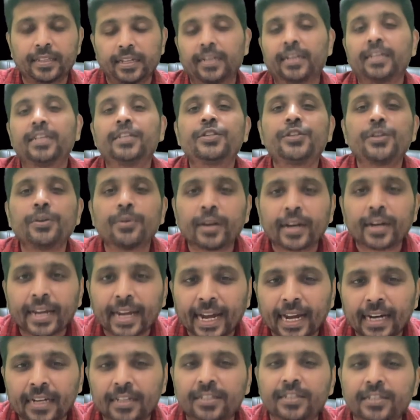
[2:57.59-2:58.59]
that is, your
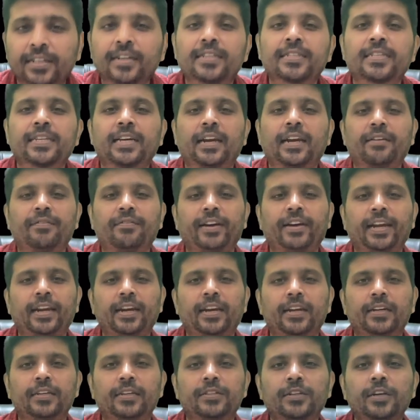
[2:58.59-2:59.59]
cancer
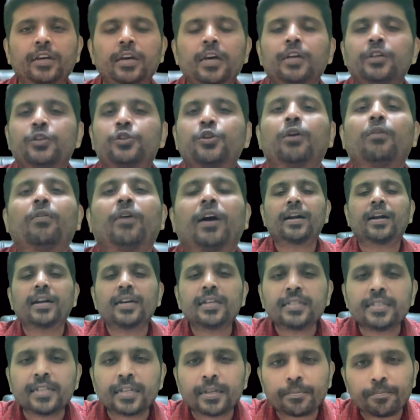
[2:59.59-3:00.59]
surveillance. So,
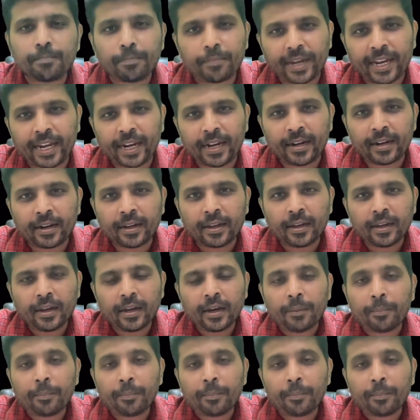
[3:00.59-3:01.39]
does it mean?